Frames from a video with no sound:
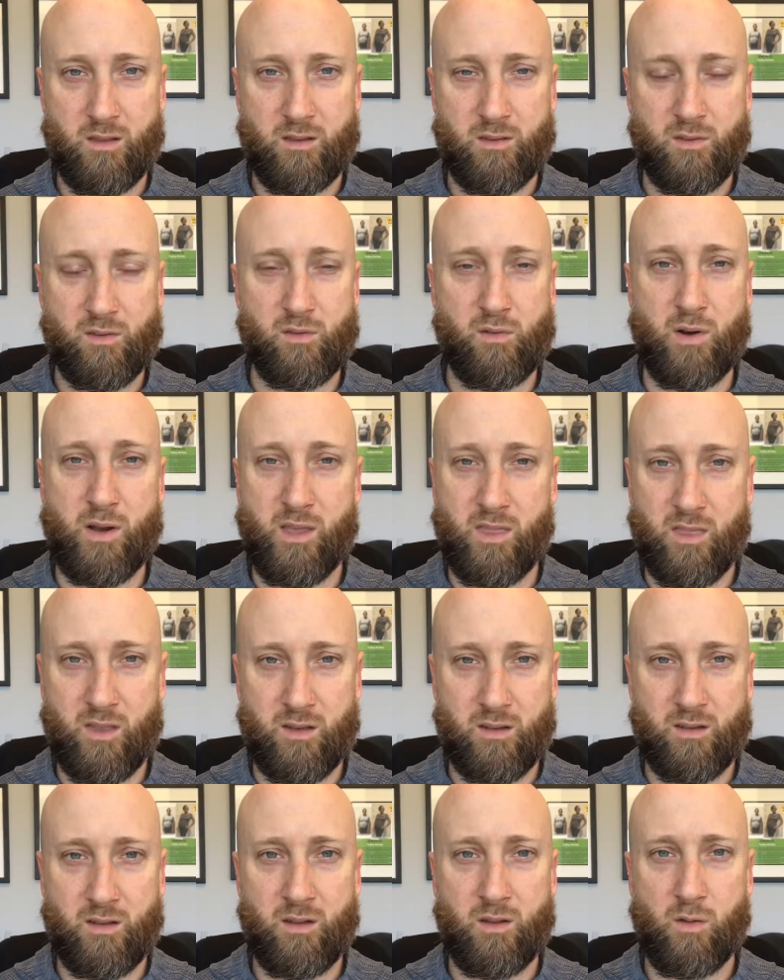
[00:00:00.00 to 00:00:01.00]

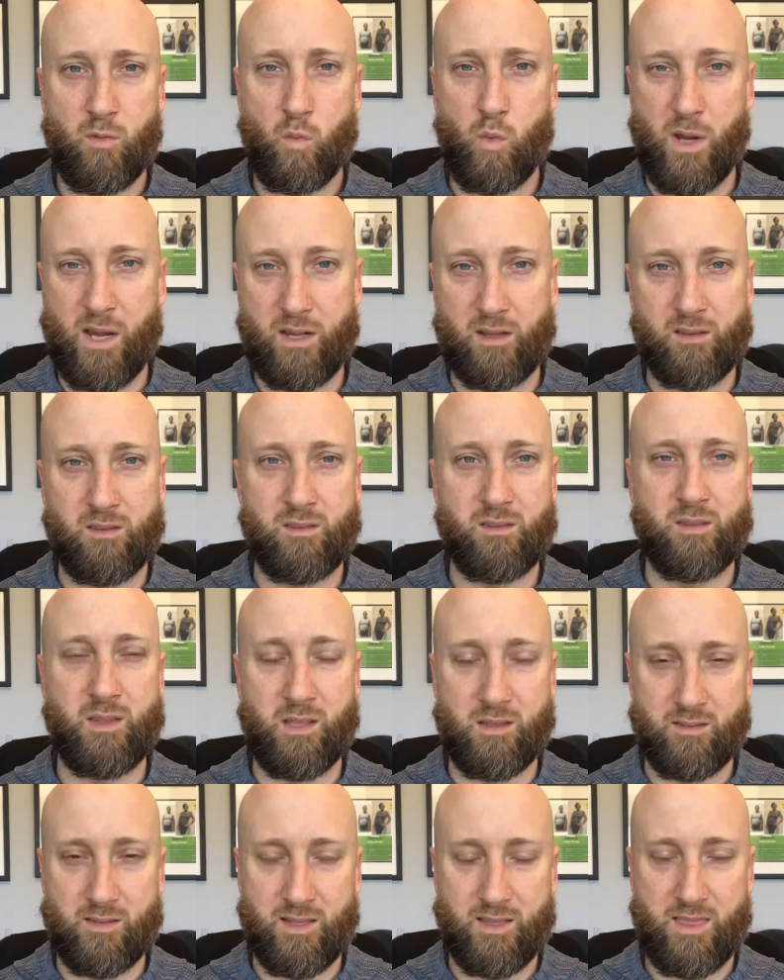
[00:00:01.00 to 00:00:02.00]
Strengthen, weights,
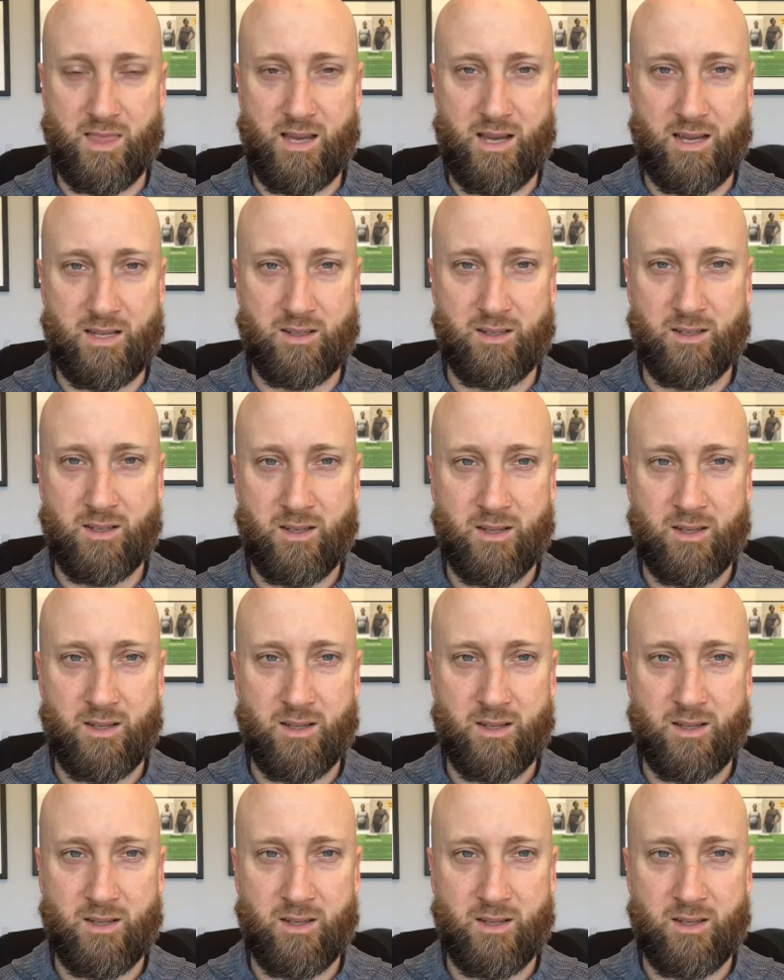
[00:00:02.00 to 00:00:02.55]
things like that.